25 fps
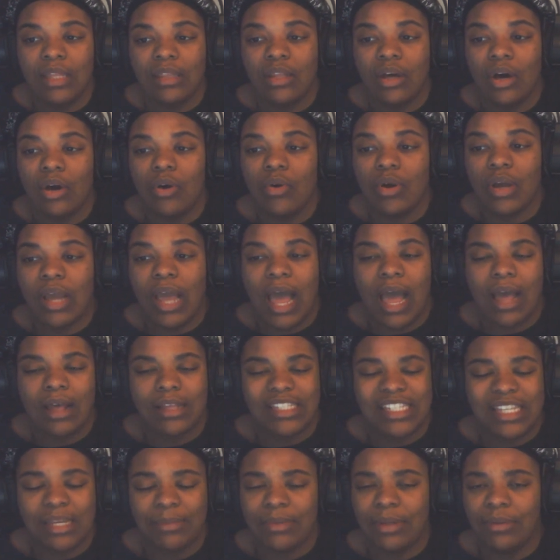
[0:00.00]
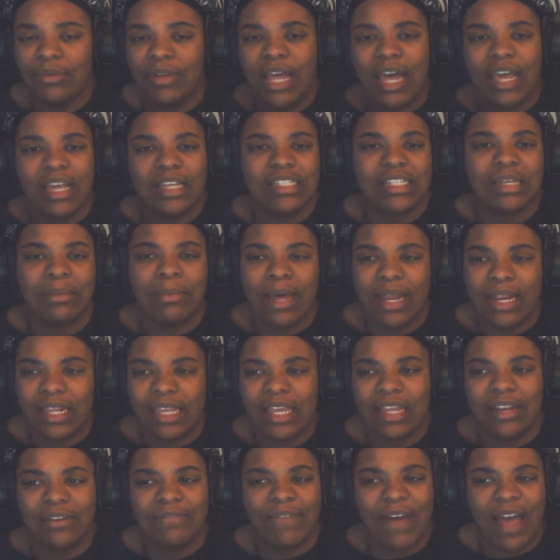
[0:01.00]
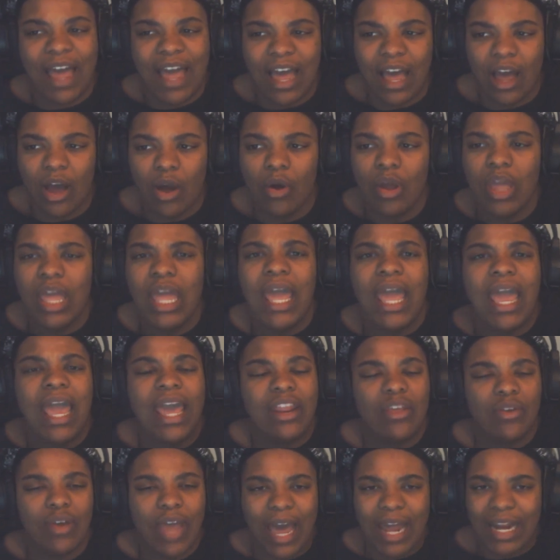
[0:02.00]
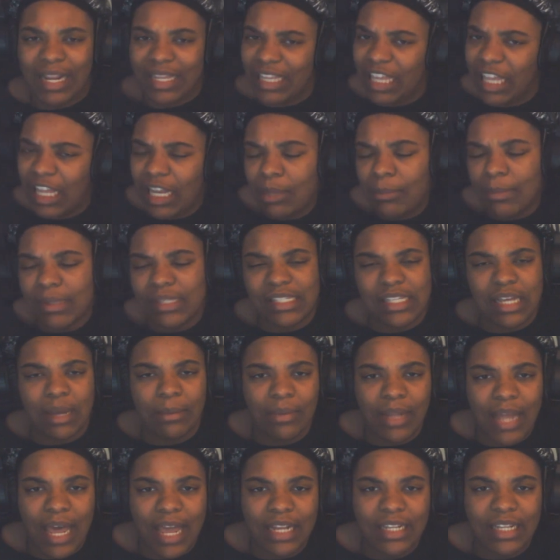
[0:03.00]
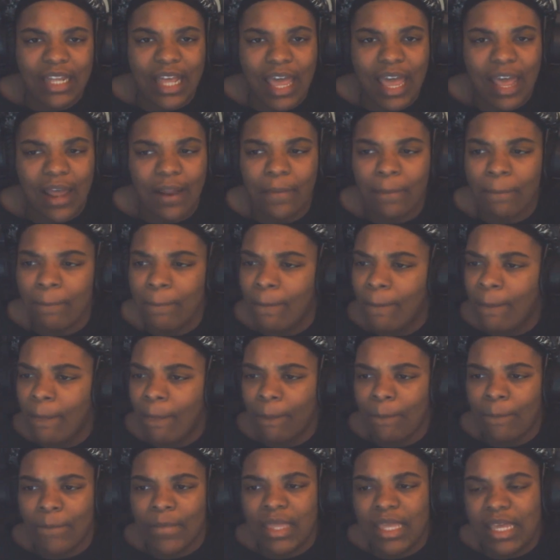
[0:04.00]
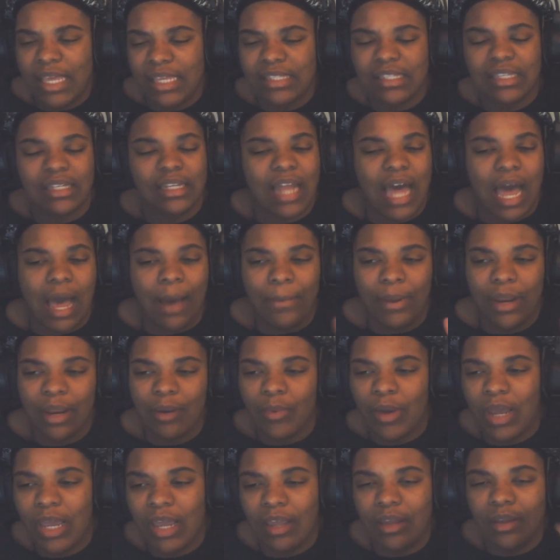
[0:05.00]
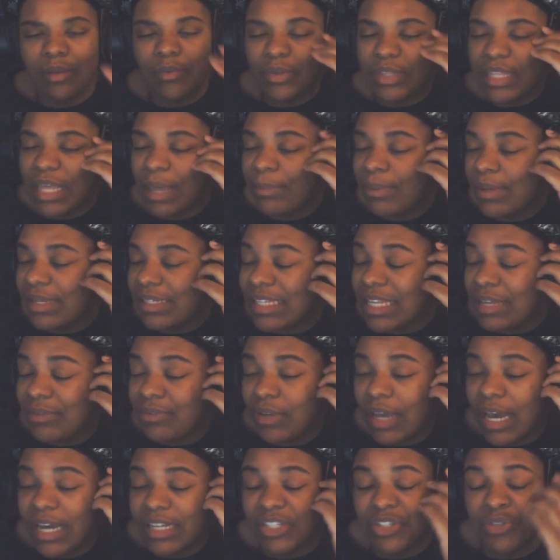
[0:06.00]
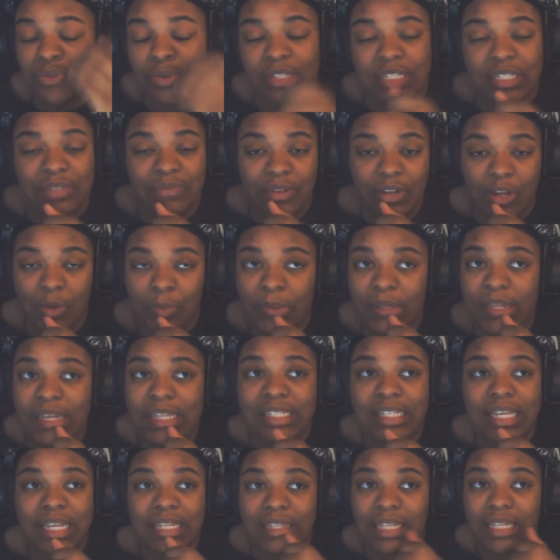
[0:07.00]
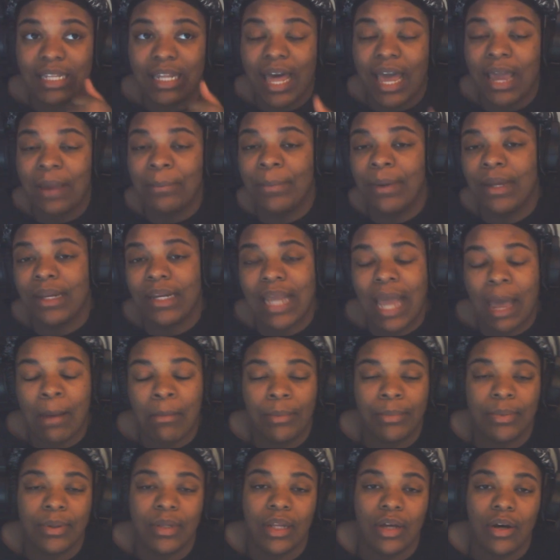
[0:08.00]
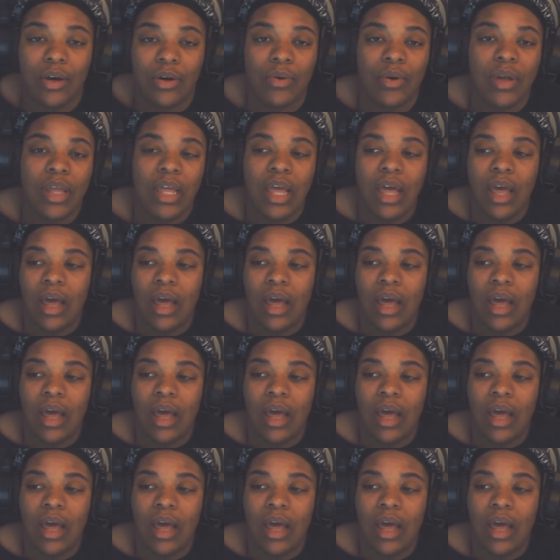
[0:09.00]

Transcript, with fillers: The whole concept of, like, somebody getting found and you got to kill them or something like that. It's a lot. But anyway, with that being said, if you guys enjoyed this video, please hit the like button, comment below